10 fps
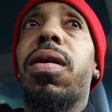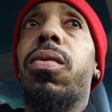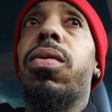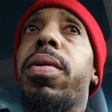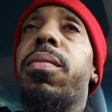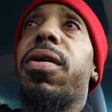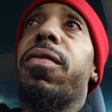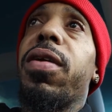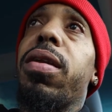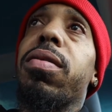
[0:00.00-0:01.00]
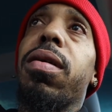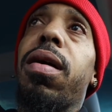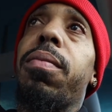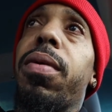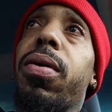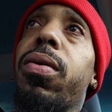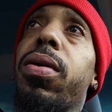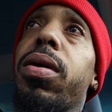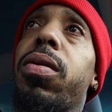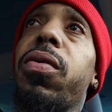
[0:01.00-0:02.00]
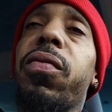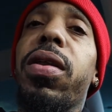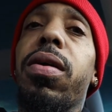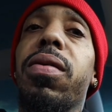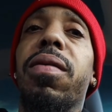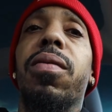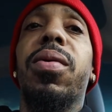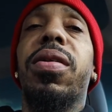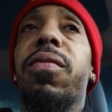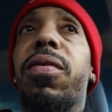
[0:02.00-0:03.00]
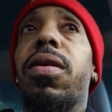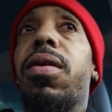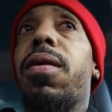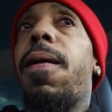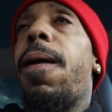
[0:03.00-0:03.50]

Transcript: I be motivated to upload and do videos if it wasn't for y'all.